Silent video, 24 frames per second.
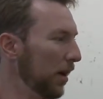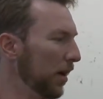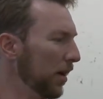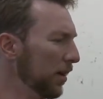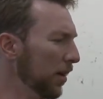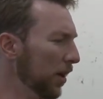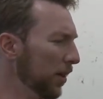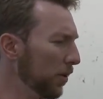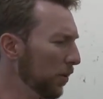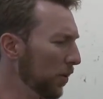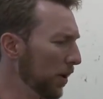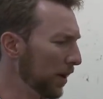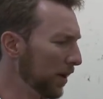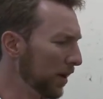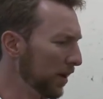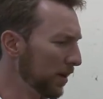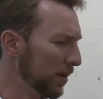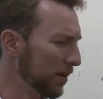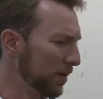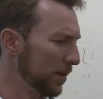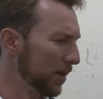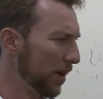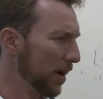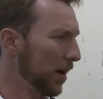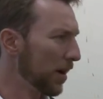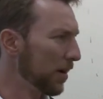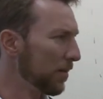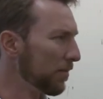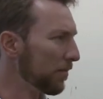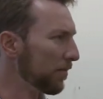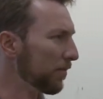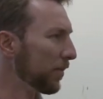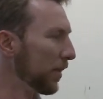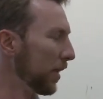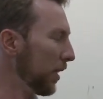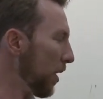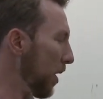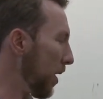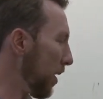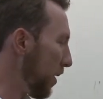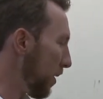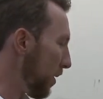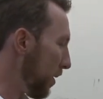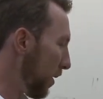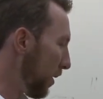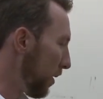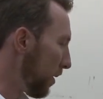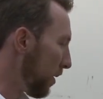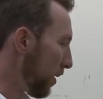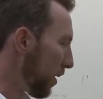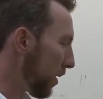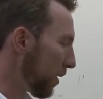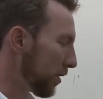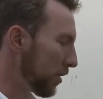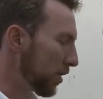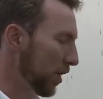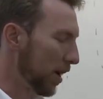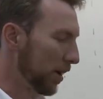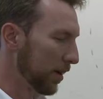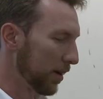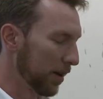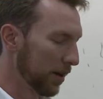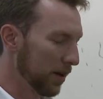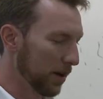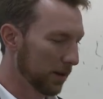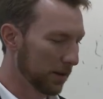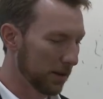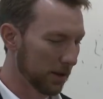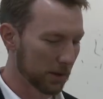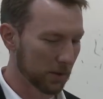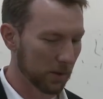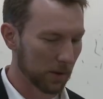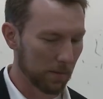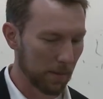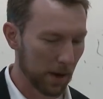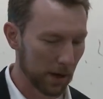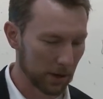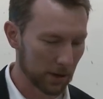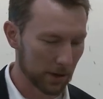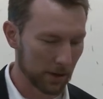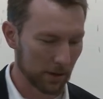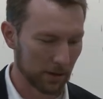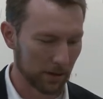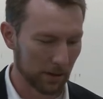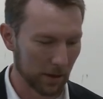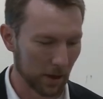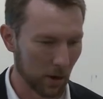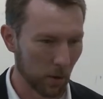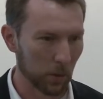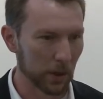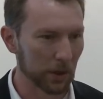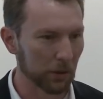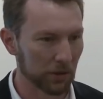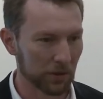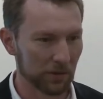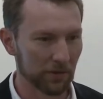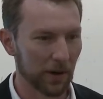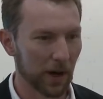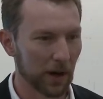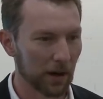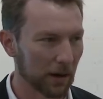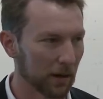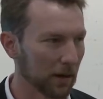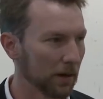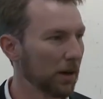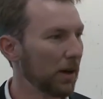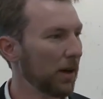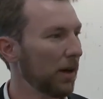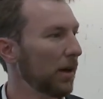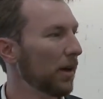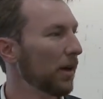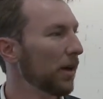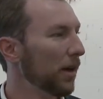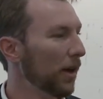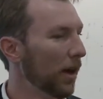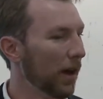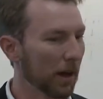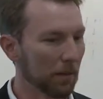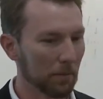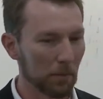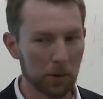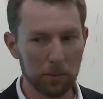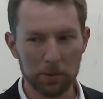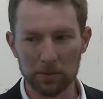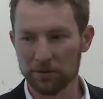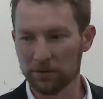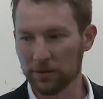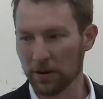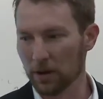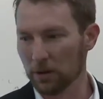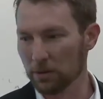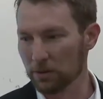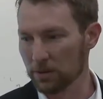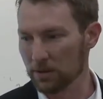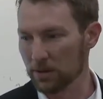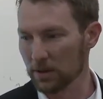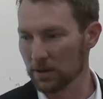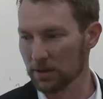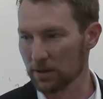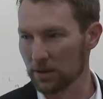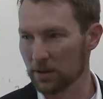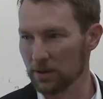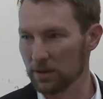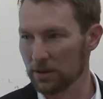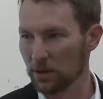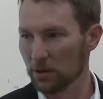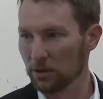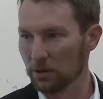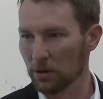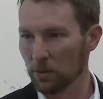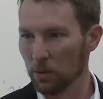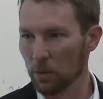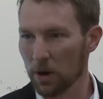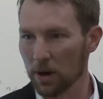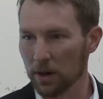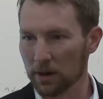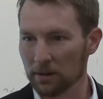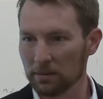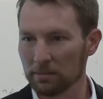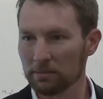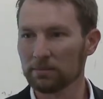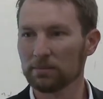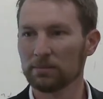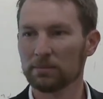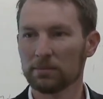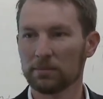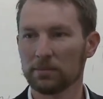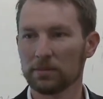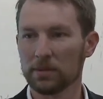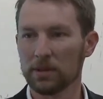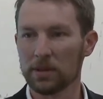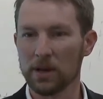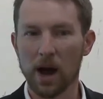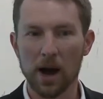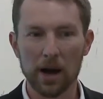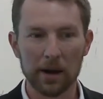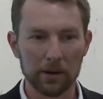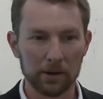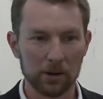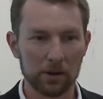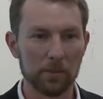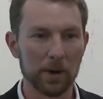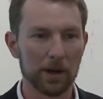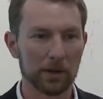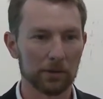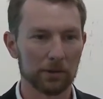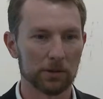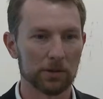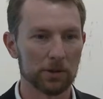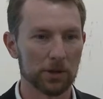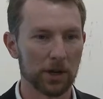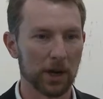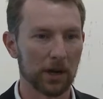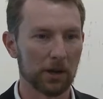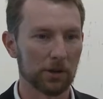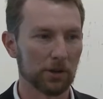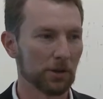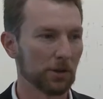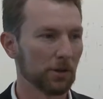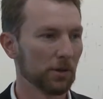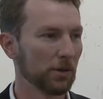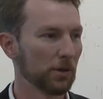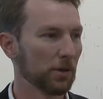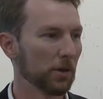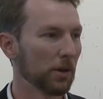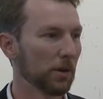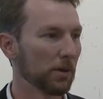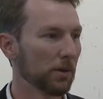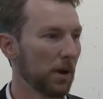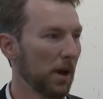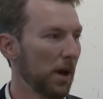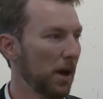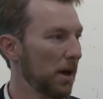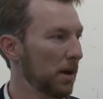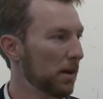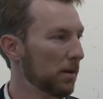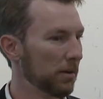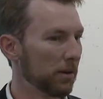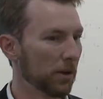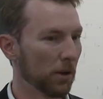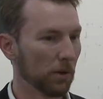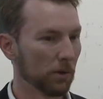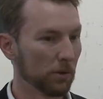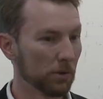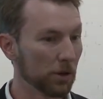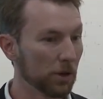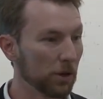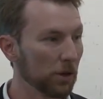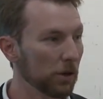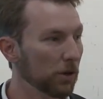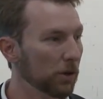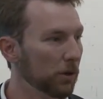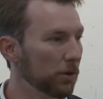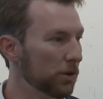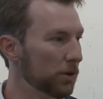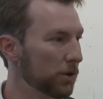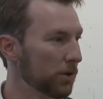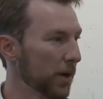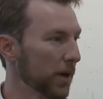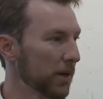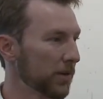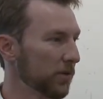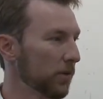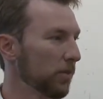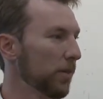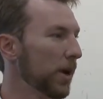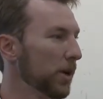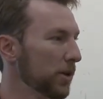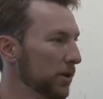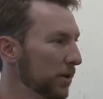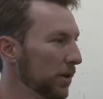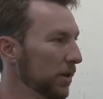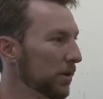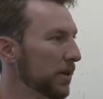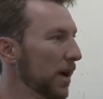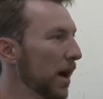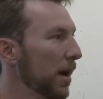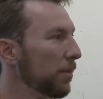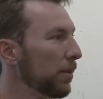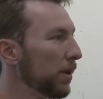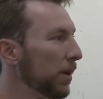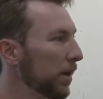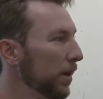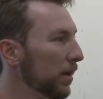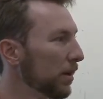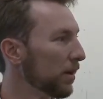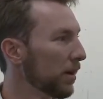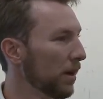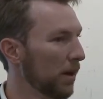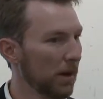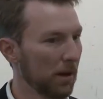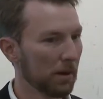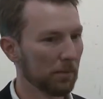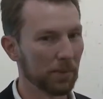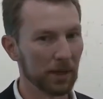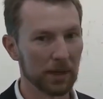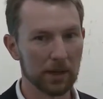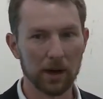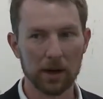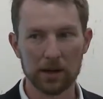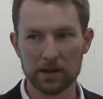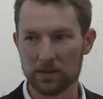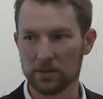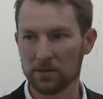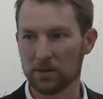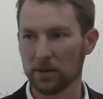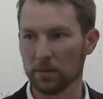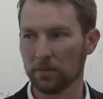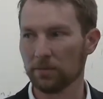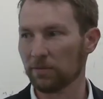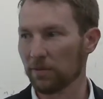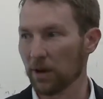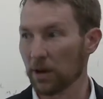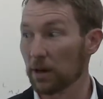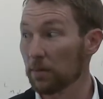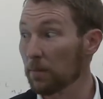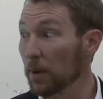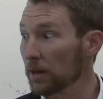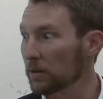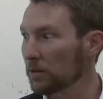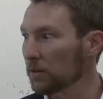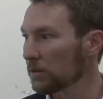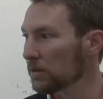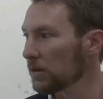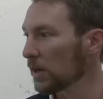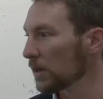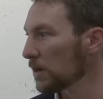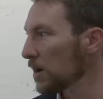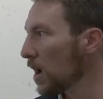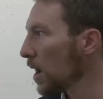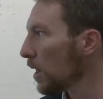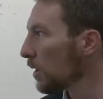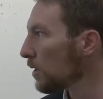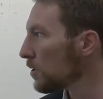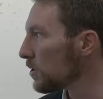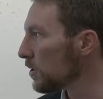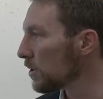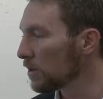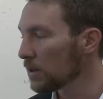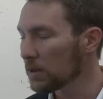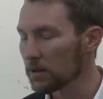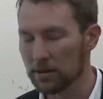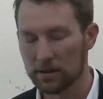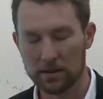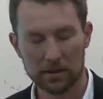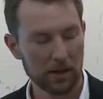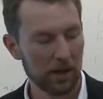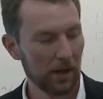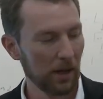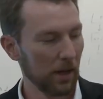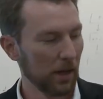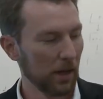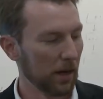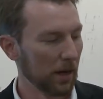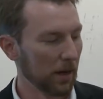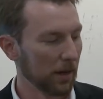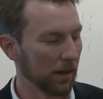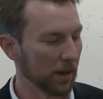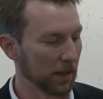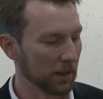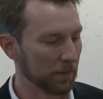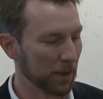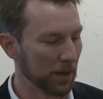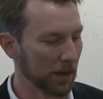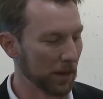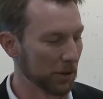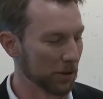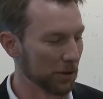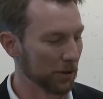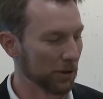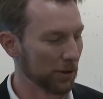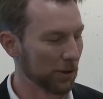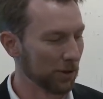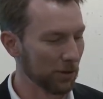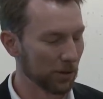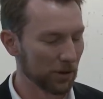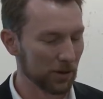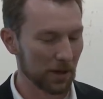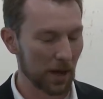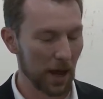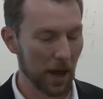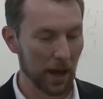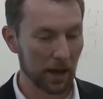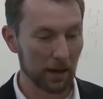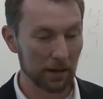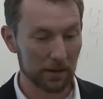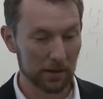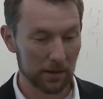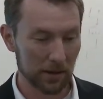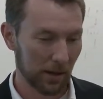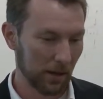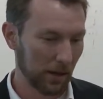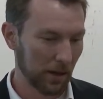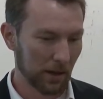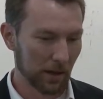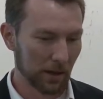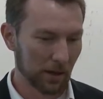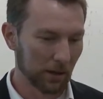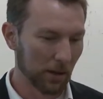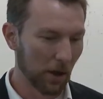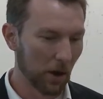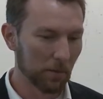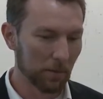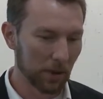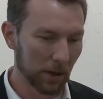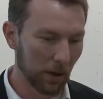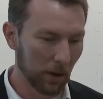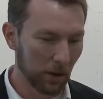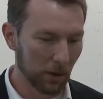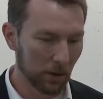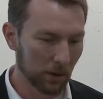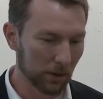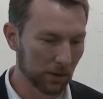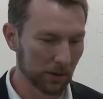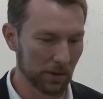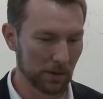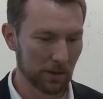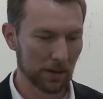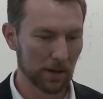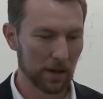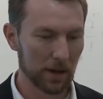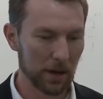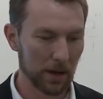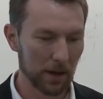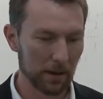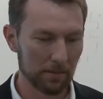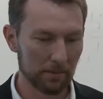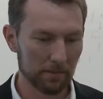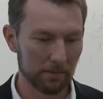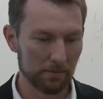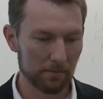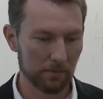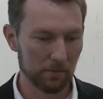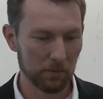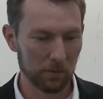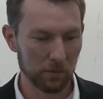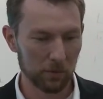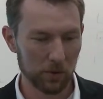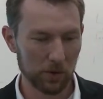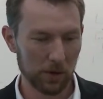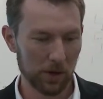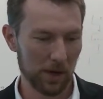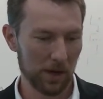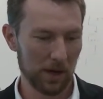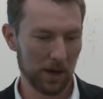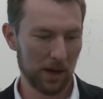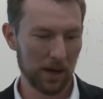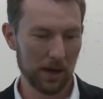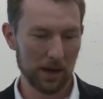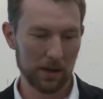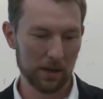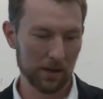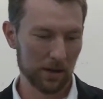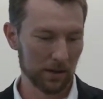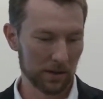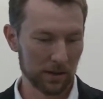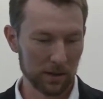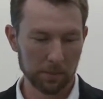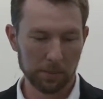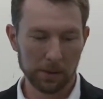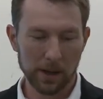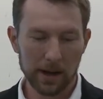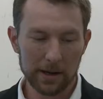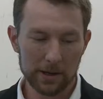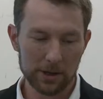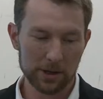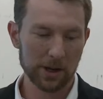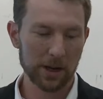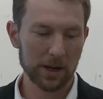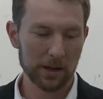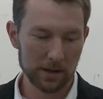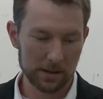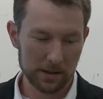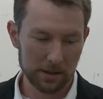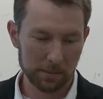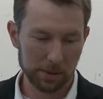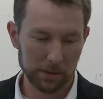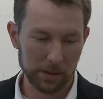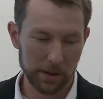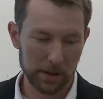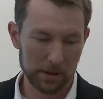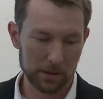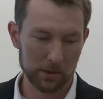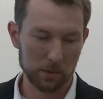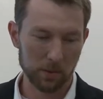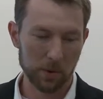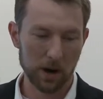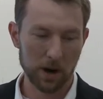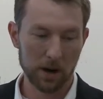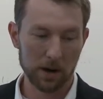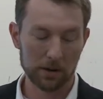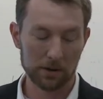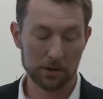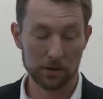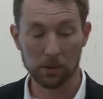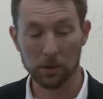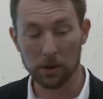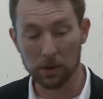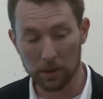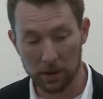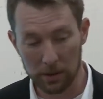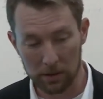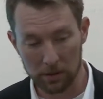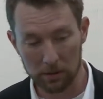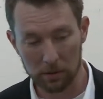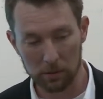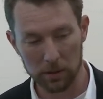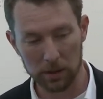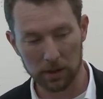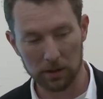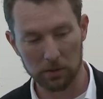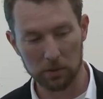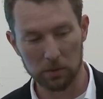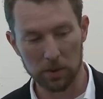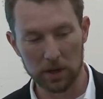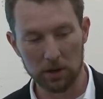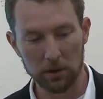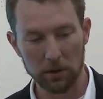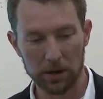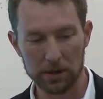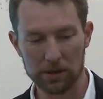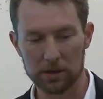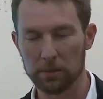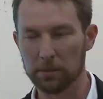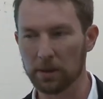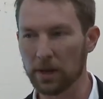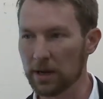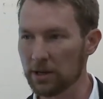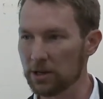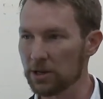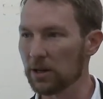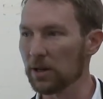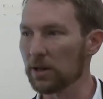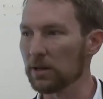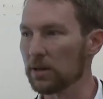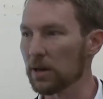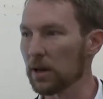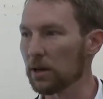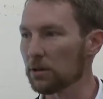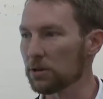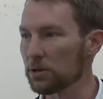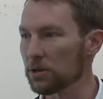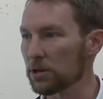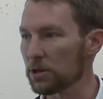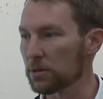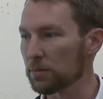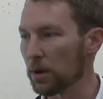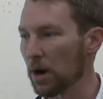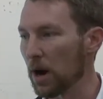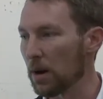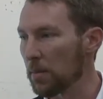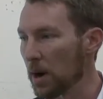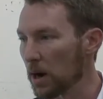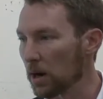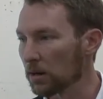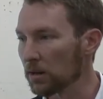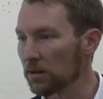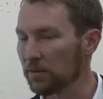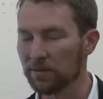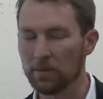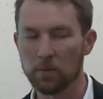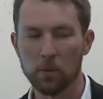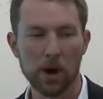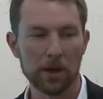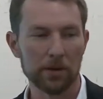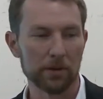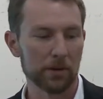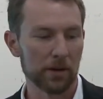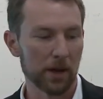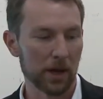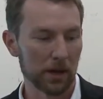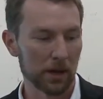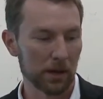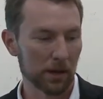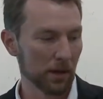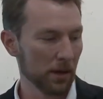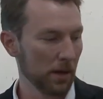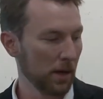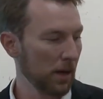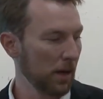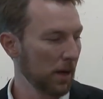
The other one is, um, you know, I think uh, John hit on this when he mentioned, you know, wheels, fire, and mobile phones. It's this zero to one non-incremental change. So, you know, a huge transformation that's happening because of some fundamental technology that's, that's being introduced. And lo and behold, um, supply chain is a place where, so what do we do? We, we create supply chain intelligence primarily from weather data.